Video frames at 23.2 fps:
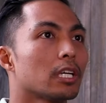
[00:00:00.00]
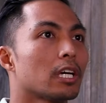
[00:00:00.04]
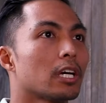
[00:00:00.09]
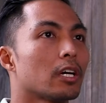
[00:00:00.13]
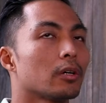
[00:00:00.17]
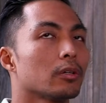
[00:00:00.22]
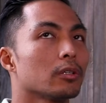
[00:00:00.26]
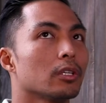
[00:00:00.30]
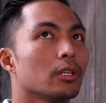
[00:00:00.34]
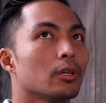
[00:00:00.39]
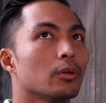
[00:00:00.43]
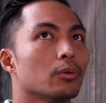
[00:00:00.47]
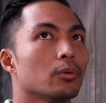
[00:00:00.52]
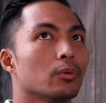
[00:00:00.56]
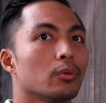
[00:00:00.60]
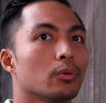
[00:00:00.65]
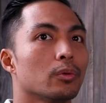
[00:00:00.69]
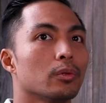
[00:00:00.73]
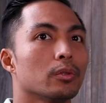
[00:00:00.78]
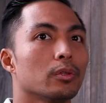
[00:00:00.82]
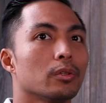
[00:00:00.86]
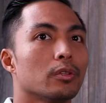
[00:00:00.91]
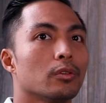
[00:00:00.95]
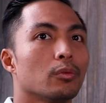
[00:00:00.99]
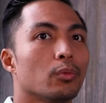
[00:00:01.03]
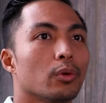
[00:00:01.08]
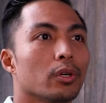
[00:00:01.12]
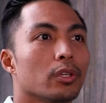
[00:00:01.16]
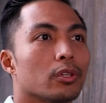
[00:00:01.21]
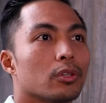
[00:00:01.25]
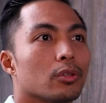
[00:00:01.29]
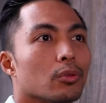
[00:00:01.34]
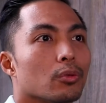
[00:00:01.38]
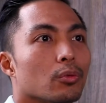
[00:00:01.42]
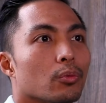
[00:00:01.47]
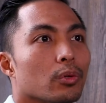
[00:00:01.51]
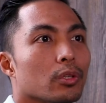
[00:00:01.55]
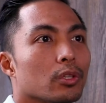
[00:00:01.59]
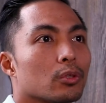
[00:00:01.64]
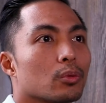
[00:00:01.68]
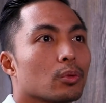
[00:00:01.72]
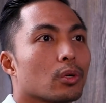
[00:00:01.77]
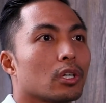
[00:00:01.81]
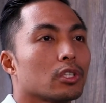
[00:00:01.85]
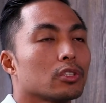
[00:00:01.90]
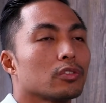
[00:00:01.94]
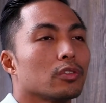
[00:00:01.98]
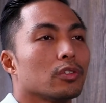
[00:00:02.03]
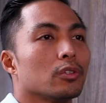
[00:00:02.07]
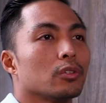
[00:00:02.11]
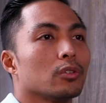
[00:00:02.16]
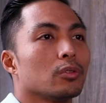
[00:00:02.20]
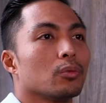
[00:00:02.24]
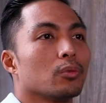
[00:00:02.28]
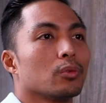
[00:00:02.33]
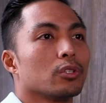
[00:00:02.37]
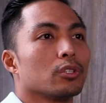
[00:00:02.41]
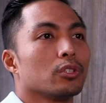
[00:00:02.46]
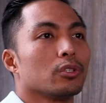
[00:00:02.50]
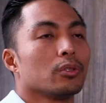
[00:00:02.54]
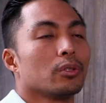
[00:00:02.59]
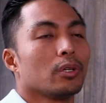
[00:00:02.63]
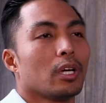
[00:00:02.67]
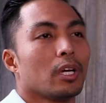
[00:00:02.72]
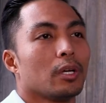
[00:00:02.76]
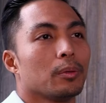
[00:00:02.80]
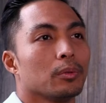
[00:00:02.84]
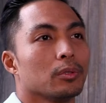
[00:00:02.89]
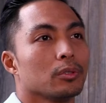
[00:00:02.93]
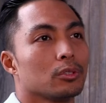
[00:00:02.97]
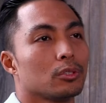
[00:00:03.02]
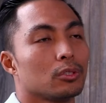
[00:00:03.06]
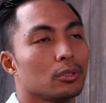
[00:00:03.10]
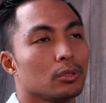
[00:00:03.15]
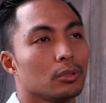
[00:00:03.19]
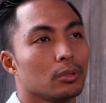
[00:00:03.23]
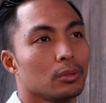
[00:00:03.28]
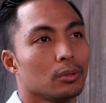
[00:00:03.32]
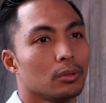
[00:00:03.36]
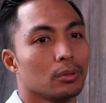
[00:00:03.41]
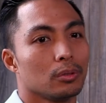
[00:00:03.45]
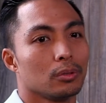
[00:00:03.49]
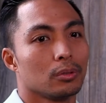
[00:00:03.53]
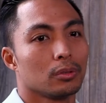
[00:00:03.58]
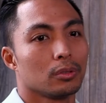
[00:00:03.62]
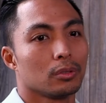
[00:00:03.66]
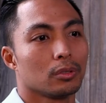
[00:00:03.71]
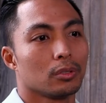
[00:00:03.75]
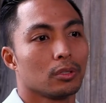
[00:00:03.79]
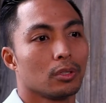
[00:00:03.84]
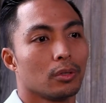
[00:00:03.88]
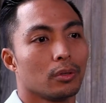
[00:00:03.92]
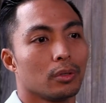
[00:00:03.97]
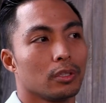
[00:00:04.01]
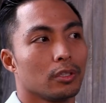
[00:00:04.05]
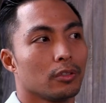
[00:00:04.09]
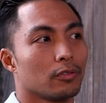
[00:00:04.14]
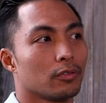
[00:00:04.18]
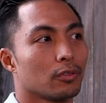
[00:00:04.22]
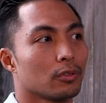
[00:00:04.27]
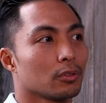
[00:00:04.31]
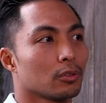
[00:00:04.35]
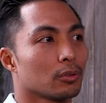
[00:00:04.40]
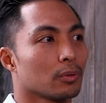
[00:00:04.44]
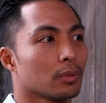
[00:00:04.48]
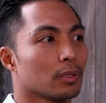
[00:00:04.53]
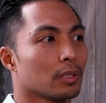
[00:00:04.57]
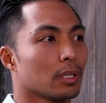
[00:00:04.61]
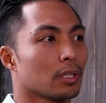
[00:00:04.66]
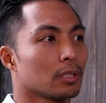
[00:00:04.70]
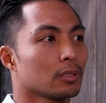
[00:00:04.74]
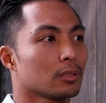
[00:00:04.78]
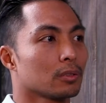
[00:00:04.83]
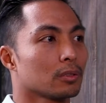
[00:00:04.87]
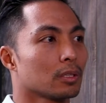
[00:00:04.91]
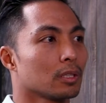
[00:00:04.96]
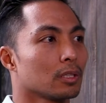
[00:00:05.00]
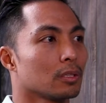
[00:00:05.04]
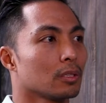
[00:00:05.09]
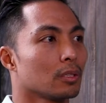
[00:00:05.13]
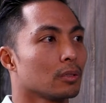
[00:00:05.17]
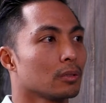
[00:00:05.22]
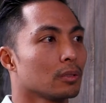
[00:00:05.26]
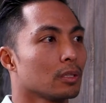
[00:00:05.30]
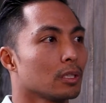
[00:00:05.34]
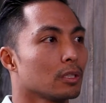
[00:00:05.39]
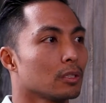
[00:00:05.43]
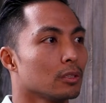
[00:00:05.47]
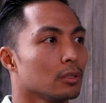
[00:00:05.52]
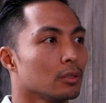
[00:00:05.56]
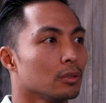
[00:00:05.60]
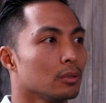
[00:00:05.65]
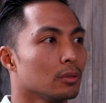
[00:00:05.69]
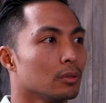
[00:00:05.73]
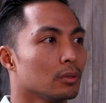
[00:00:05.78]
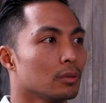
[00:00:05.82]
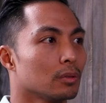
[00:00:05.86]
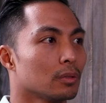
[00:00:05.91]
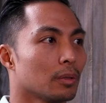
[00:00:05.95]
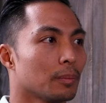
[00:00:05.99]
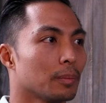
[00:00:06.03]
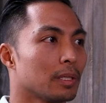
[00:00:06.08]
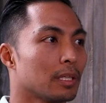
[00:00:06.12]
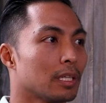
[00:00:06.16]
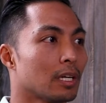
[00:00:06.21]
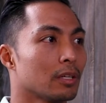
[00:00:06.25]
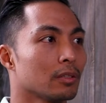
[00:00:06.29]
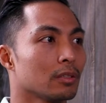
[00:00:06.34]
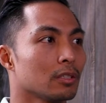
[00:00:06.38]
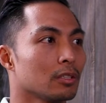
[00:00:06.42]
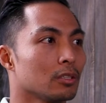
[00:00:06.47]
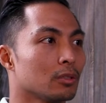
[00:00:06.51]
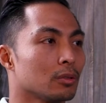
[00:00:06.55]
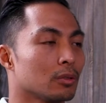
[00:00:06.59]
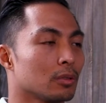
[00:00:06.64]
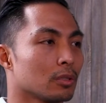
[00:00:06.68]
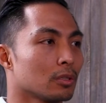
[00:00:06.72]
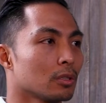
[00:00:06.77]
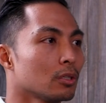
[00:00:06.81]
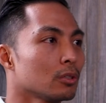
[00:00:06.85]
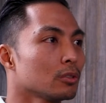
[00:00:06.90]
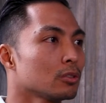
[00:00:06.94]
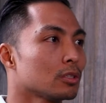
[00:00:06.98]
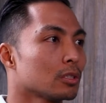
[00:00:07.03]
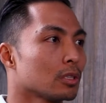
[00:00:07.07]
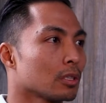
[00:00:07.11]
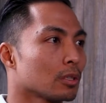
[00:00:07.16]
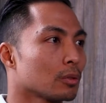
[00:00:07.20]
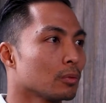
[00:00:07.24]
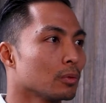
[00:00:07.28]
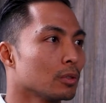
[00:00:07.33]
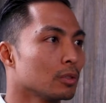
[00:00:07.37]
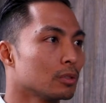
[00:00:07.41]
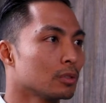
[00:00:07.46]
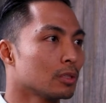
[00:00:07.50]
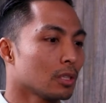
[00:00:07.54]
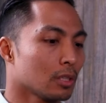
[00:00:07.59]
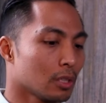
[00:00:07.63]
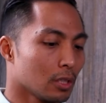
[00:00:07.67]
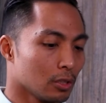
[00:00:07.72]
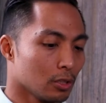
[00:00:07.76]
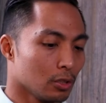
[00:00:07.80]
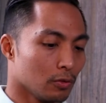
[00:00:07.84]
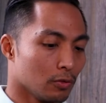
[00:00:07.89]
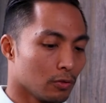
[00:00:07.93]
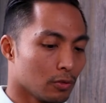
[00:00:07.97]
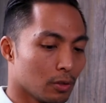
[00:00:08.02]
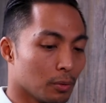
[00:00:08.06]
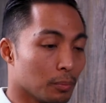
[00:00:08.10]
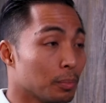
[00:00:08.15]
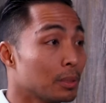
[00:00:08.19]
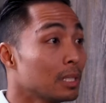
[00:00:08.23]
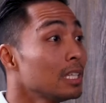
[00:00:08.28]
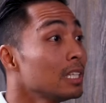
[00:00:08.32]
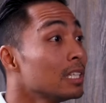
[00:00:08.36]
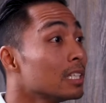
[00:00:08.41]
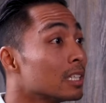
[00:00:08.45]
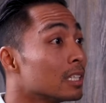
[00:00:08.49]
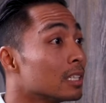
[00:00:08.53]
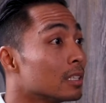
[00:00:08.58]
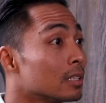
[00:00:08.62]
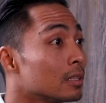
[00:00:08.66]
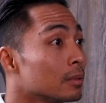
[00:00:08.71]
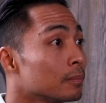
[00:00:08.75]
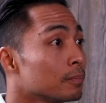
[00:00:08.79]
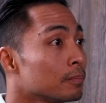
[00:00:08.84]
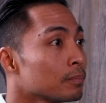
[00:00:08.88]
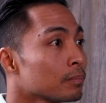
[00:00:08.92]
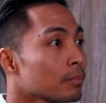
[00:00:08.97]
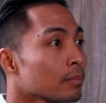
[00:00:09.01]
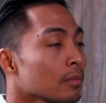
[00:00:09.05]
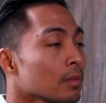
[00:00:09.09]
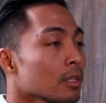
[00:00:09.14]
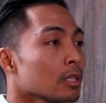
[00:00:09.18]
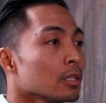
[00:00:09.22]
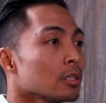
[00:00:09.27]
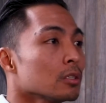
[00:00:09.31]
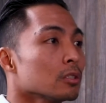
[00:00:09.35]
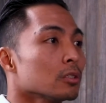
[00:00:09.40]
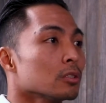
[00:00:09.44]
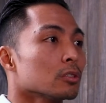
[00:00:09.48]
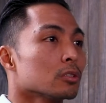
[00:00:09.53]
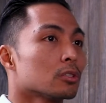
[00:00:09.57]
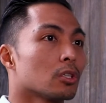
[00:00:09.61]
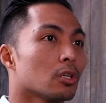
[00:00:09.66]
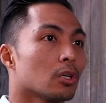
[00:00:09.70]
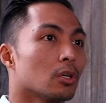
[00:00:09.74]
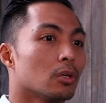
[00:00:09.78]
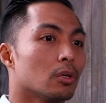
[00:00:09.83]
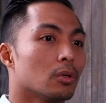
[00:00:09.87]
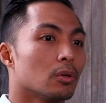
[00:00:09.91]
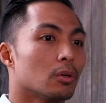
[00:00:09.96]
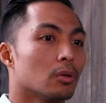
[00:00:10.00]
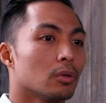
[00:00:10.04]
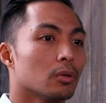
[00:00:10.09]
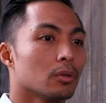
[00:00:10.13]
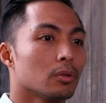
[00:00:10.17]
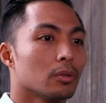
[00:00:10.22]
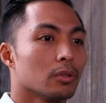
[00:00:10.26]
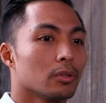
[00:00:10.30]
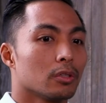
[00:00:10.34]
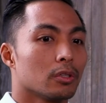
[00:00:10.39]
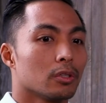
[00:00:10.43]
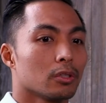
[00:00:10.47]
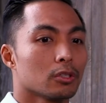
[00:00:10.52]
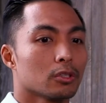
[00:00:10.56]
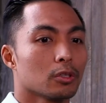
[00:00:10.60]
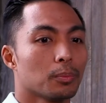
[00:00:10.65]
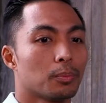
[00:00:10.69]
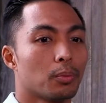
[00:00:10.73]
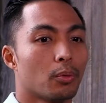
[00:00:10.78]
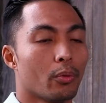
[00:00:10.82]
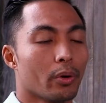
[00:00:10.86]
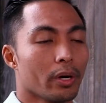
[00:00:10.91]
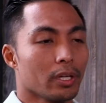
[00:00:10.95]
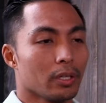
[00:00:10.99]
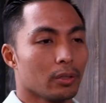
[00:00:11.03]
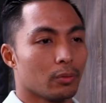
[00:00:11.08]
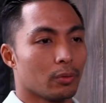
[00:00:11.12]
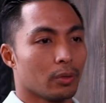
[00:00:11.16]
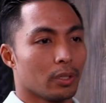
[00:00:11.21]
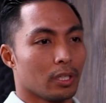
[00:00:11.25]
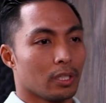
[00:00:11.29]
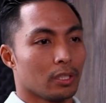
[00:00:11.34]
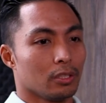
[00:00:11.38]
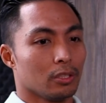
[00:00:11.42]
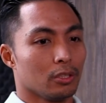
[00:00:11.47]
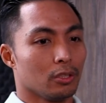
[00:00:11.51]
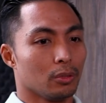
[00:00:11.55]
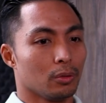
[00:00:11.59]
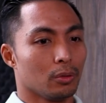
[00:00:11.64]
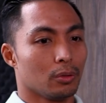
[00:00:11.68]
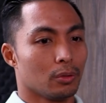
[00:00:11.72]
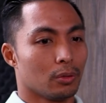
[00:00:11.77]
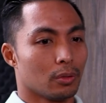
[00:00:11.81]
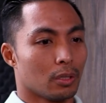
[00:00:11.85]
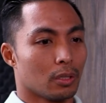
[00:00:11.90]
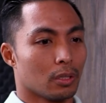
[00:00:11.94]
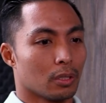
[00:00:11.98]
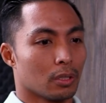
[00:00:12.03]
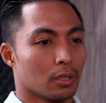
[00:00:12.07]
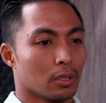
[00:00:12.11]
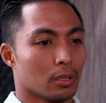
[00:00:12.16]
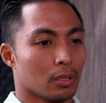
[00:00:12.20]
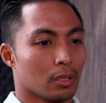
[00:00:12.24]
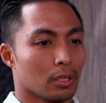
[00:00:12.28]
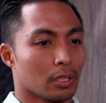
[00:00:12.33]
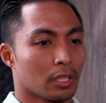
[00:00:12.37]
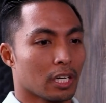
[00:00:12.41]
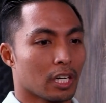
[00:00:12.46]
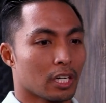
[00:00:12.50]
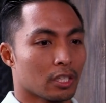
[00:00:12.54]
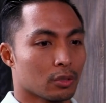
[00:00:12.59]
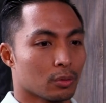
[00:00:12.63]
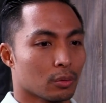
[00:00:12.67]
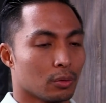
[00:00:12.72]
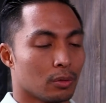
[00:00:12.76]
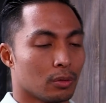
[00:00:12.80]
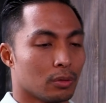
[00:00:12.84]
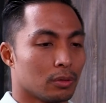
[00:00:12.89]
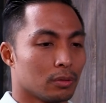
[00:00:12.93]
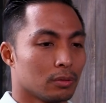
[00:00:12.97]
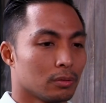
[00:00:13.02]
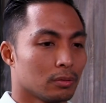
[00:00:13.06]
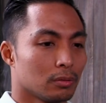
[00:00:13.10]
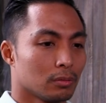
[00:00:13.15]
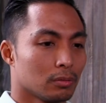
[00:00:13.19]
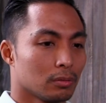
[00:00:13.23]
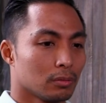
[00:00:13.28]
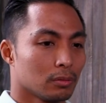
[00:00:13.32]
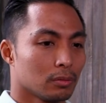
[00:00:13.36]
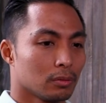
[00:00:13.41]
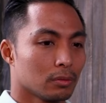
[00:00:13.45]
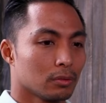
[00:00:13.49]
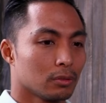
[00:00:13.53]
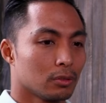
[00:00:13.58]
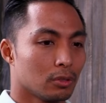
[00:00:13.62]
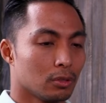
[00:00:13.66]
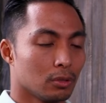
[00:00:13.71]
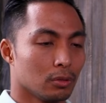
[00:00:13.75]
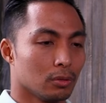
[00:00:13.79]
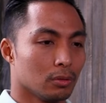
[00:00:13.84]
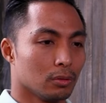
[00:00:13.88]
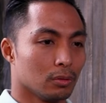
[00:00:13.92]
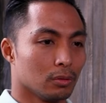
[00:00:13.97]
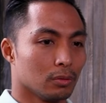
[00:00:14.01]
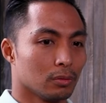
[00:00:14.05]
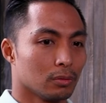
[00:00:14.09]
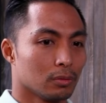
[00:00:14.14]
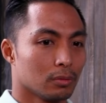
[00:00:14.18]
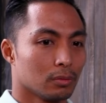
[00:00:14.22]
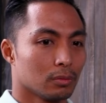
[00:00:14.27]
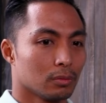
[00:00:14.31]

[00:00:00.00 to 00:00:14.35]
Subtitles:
now with CrossFit, were you able to go any further with that? Because I know that you, I mean, now that you're a coach, and like we said that you've competed. So there's a point when you are a casual to